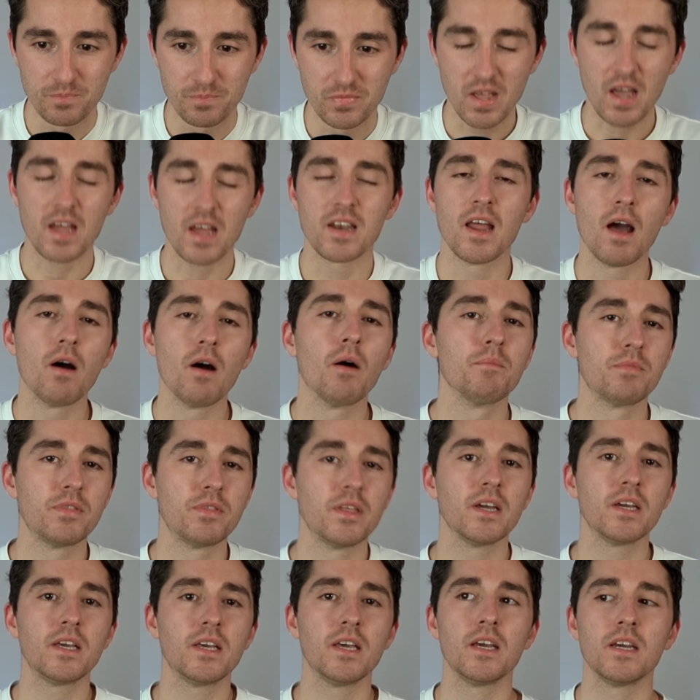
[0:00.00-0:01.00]
And now I'm
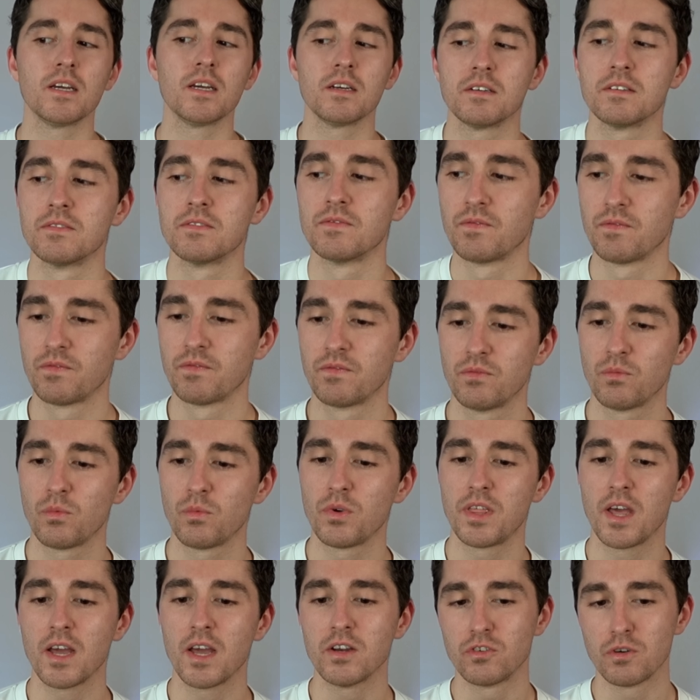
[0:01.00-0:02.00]
thinking with
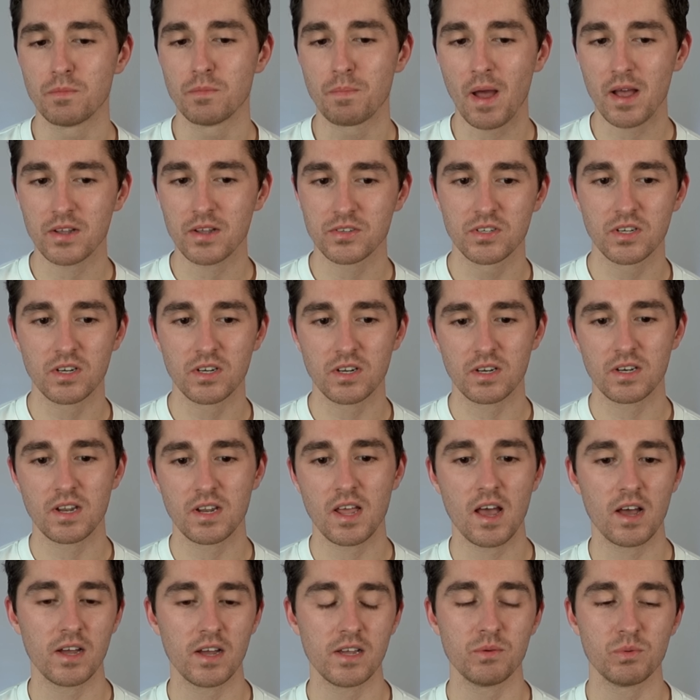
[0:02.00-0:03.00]
Andrew Bassett and
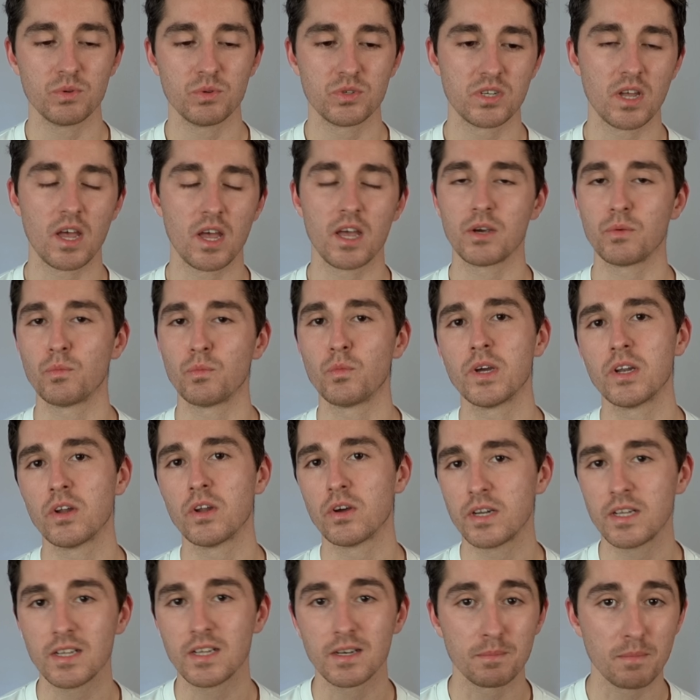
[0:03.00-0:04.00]
how he was saying, we're not
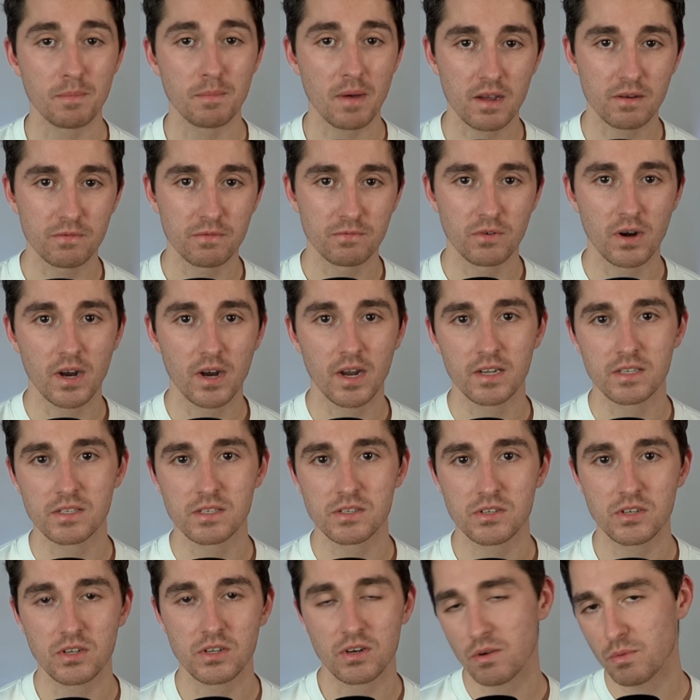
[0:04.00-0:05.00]
here to make
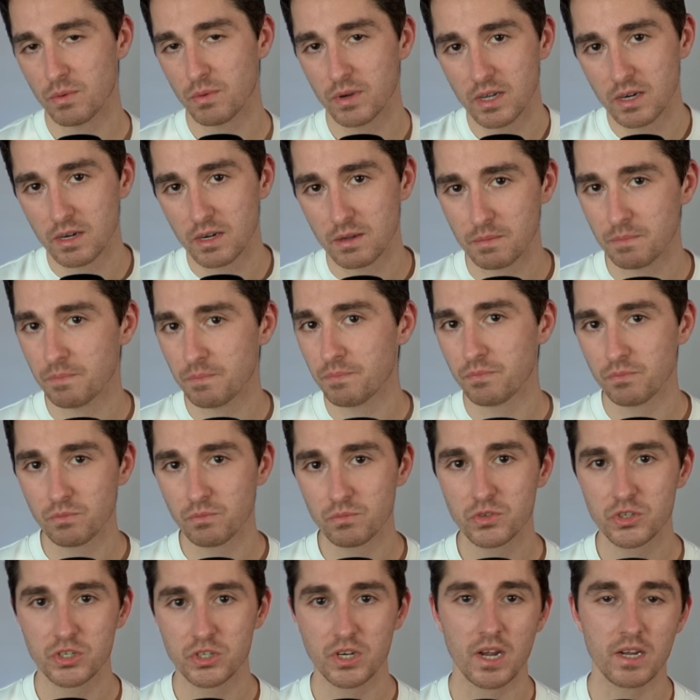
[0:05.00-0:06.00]
friends. You know, we're going to
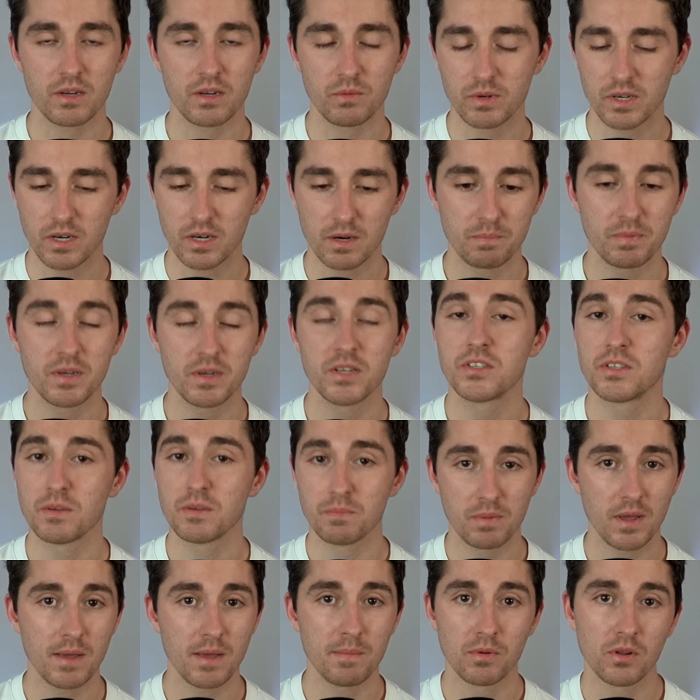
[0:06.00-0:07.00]
piss some
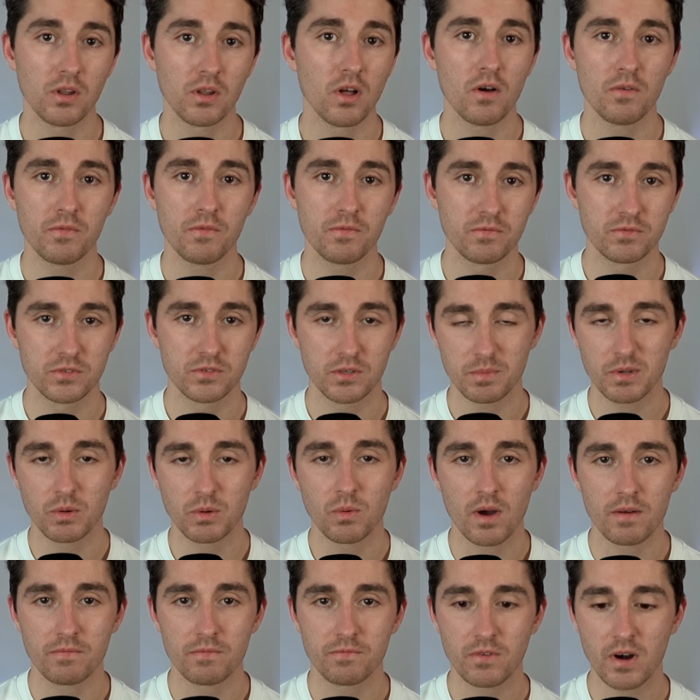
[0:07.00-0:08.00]
people off, to be
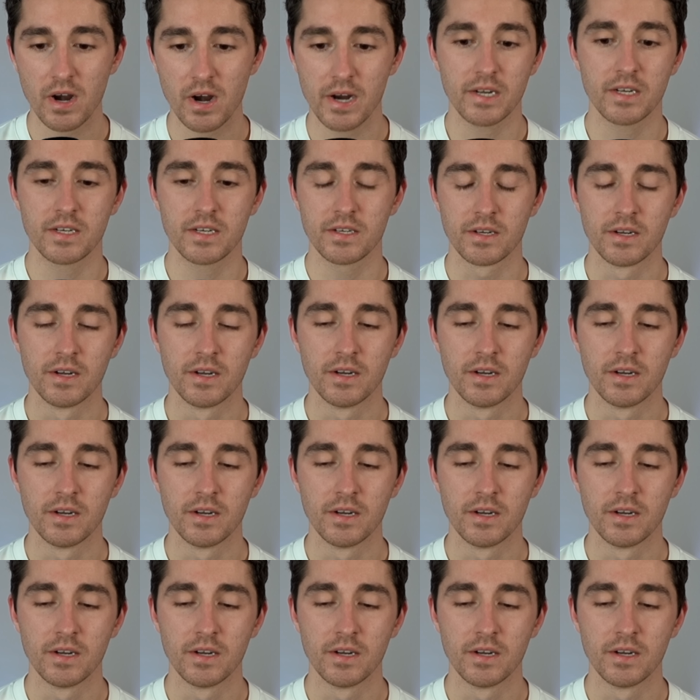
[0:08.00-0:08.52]
quite frank.